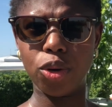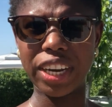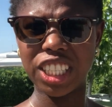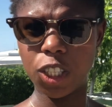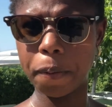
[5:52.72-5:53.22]

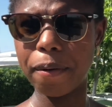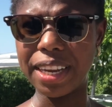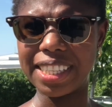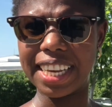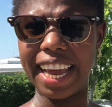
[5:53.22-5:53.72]

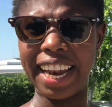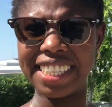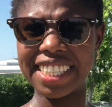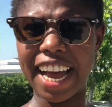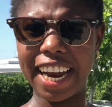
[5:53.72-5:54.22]
experience
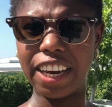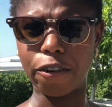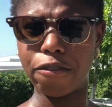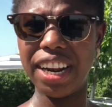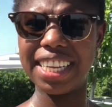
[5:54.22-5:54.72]
inside
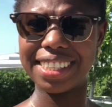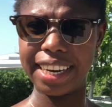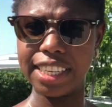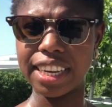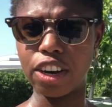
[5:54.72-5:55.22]
your feelings
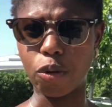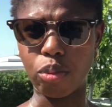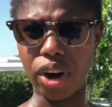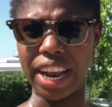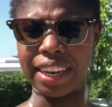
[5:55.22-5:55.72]
and inside your
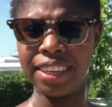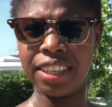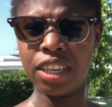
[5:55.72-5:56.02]
brain.